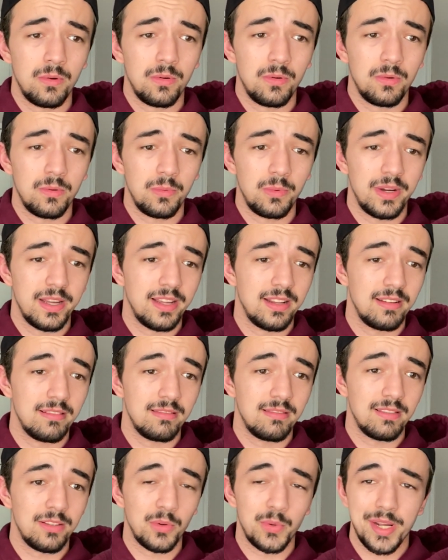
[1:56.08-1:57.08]
When
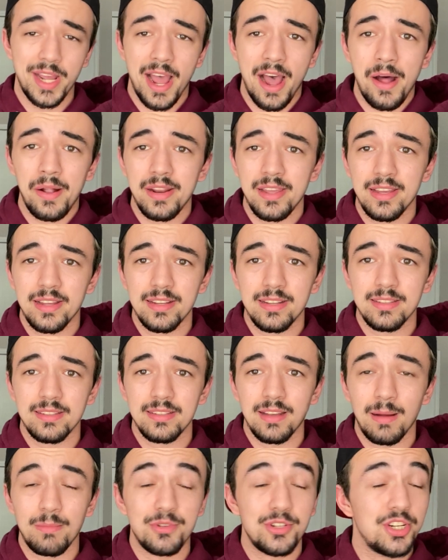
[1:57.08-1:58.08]
the reality is
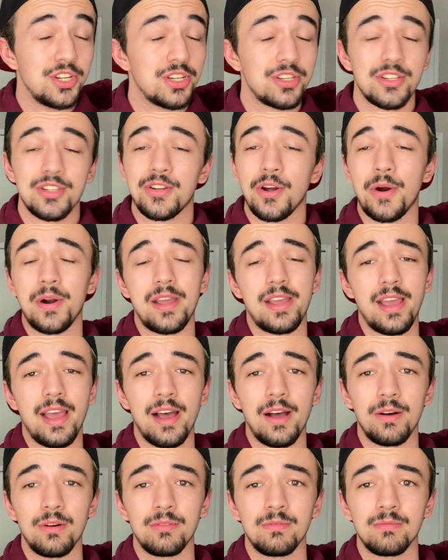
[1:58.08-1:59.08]
I'm just starting
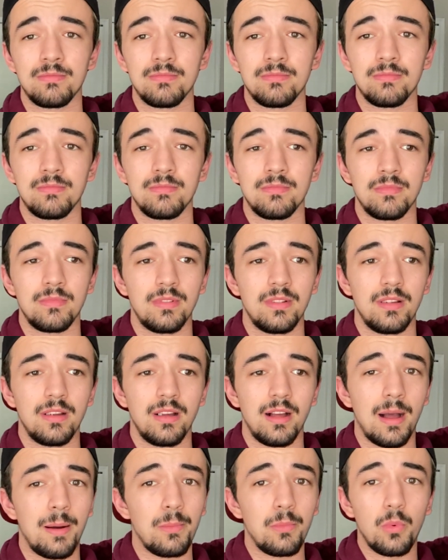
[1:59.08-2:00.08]
out.
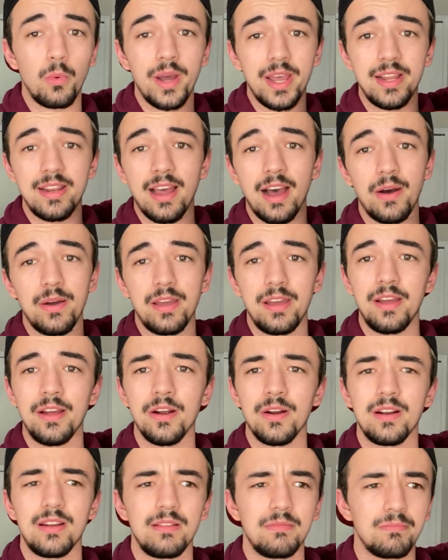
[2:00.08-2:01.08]
I'm way down
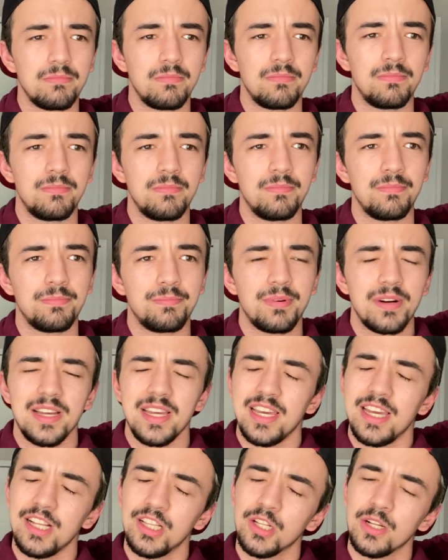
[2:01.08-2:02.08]
here, but
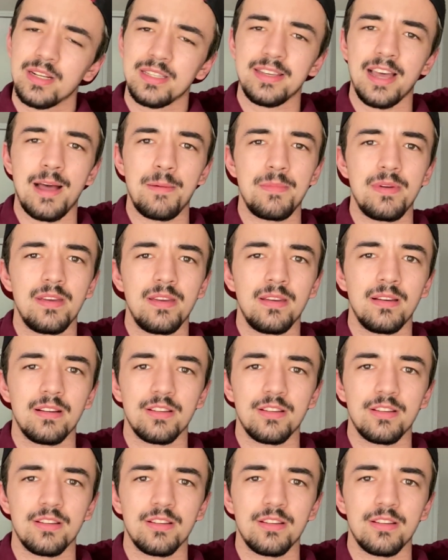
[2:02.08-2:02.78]
he looked at me a